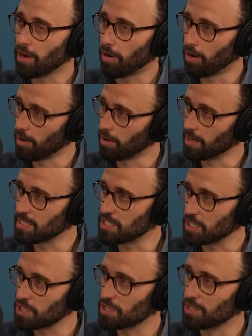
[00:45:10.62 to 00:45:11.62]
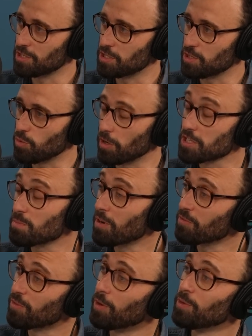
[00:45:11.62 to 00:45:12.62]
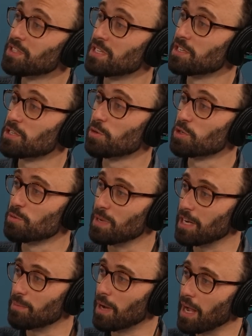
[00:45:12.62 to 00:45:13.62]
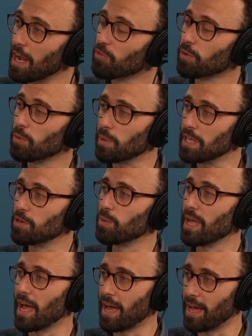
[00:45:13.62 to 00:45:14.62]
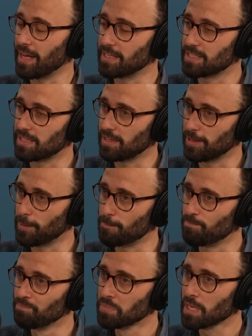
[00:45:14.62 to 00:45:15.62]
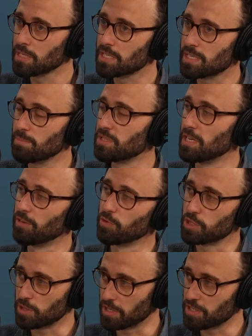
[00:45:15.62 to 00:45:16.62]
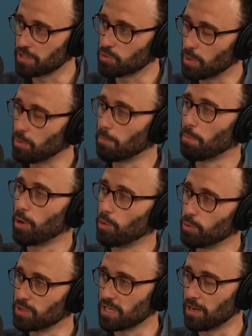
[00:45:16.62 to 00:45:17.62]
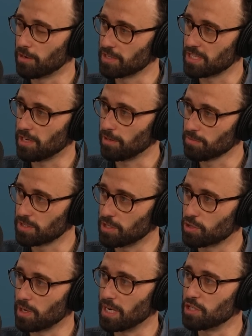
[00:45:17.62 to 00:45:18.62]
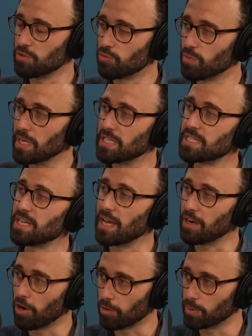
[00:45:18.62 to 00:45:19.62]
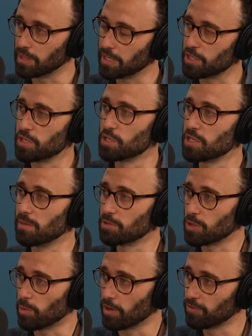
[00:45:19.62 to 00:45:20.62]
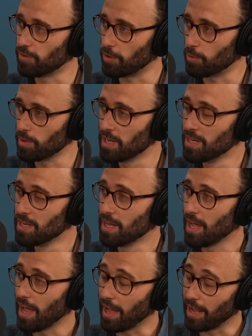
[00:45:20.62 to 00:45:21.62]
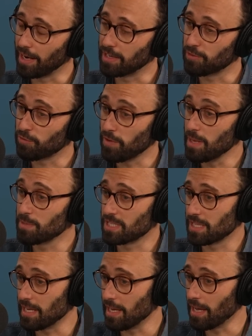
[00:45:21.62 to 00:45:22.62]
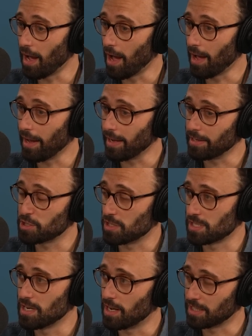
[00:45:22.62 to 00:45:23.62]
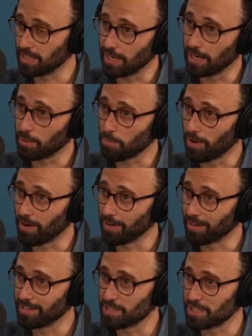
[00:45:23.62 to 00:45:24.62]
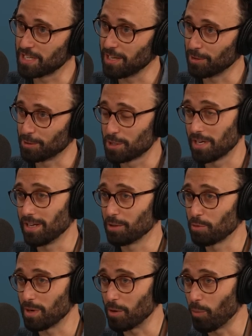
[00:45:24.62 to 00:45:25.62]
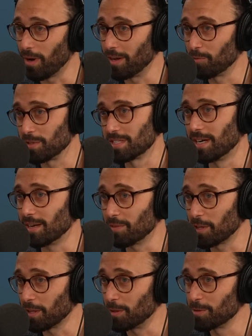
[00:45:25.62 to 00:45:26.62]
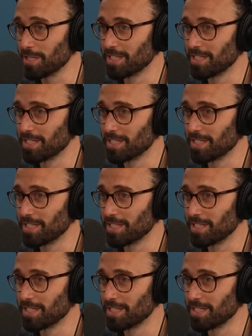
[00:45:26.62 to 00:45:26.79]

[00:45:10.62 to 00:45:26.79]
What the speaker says: our addiction to our smartphones and to social media by every week we had some set of restrictions we would impose on ourselves to try to reset our relationship to our phone. And famously, I just knocked it out of the park and just killed Jon 3-1, was not even close.